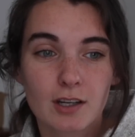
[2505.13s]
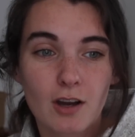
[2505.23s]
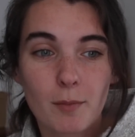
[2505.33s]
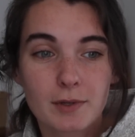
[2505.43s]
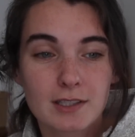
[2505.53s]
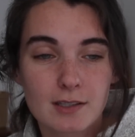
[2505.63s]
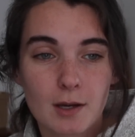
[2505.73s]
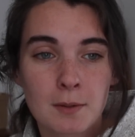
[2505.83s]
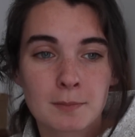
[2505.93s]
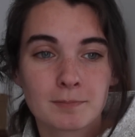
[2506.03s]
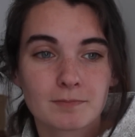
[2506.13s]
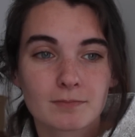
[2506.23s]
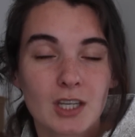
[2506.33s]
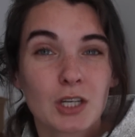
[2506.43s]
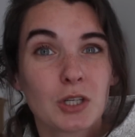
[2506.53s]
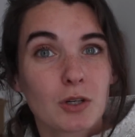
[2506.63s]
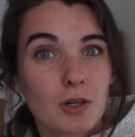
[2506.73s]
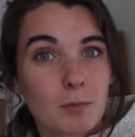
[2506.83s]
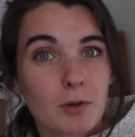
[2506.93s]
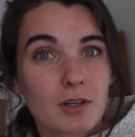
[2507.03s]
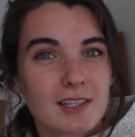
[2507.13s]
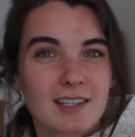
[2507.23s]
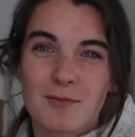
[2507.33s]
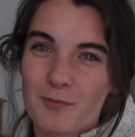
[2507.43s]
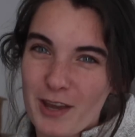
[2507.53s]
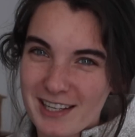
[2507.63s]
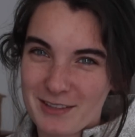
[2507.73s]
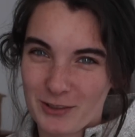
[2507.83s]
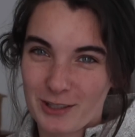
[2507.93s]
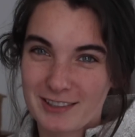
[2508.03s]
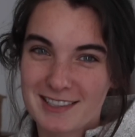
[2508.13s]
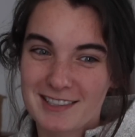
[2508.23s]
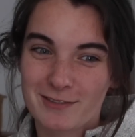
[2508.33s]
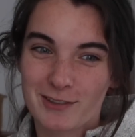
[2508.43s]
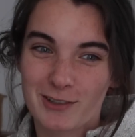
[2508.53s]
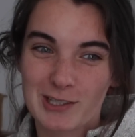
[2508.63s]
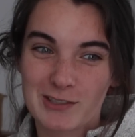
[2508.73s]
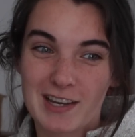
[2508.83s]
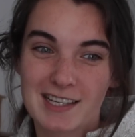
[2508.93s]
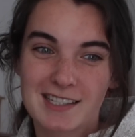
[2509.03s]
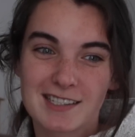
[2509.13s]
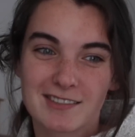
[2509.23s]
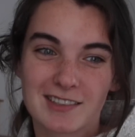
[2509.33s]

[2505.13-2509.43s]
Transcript: got me some cookbooks, like some baking books for Christmas,